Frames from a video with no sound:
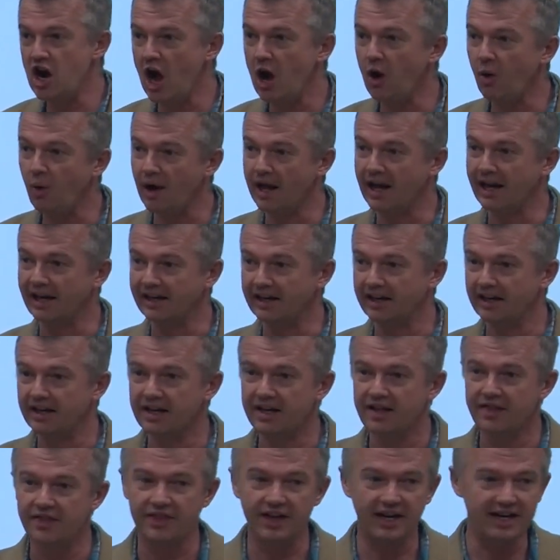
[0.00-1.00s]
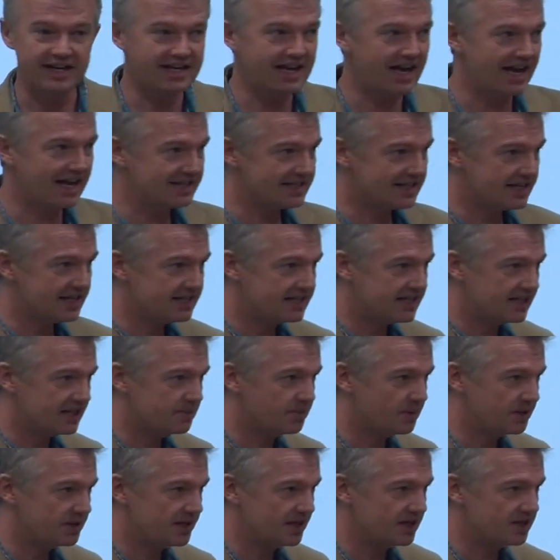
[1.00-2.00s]
knowing that he has these
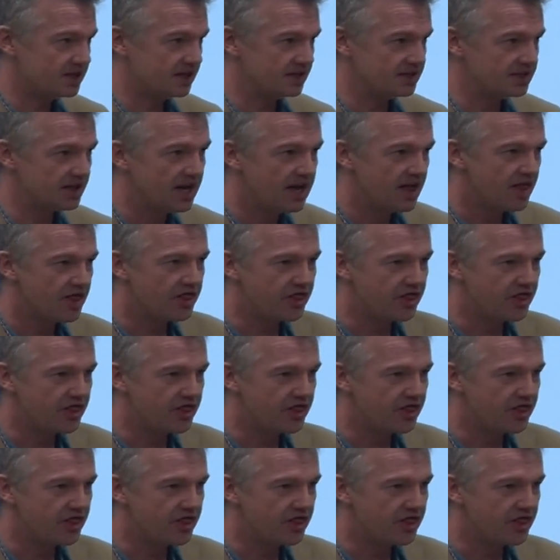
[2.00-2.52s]
dispositions,